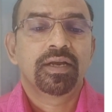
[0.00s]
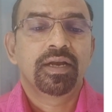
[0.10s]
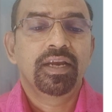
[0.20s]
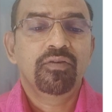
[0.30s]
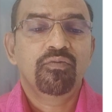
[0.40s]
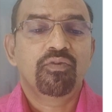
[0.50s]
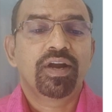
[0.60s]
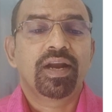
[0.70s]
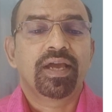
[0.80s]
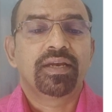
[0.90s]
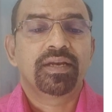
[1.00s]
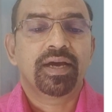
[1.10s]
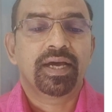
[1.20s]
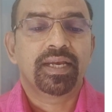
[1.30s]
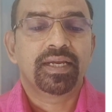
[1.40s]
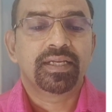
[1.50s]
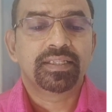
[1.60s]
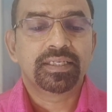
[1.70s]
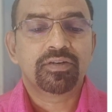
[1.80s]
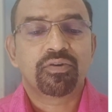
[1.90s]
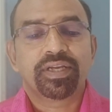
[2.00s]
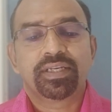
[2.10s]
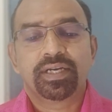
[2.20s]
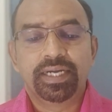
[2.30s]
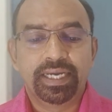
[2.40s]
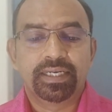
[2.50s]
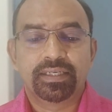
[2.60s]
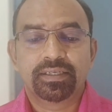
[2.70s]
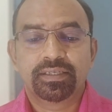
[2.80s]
leave 1 line and then write date.